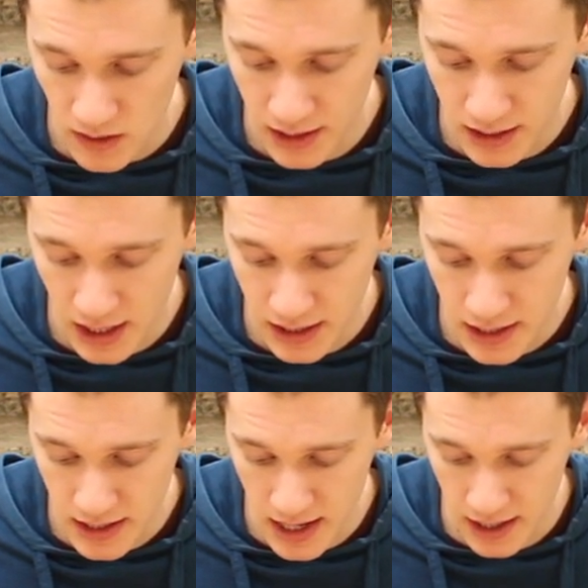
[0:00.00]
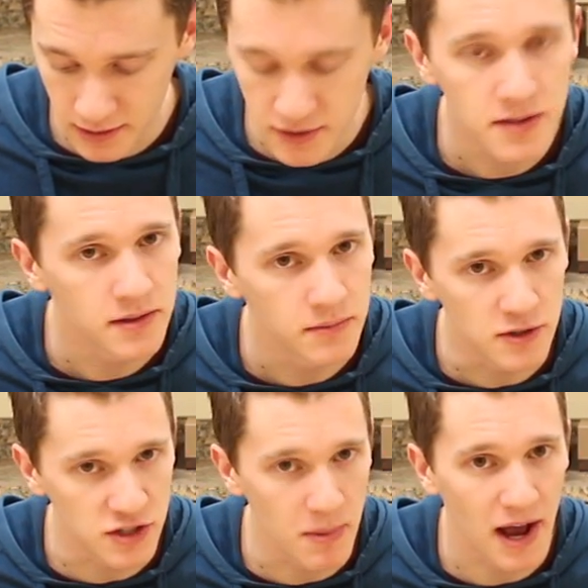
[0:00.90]
I kinda can't
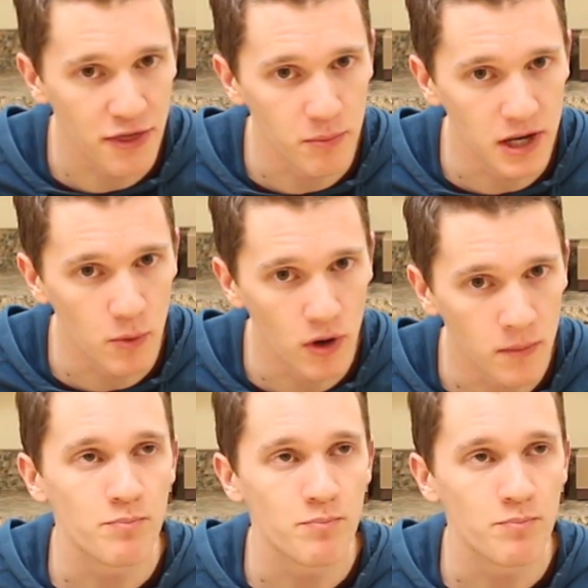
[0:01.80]
use the bathroom anymore.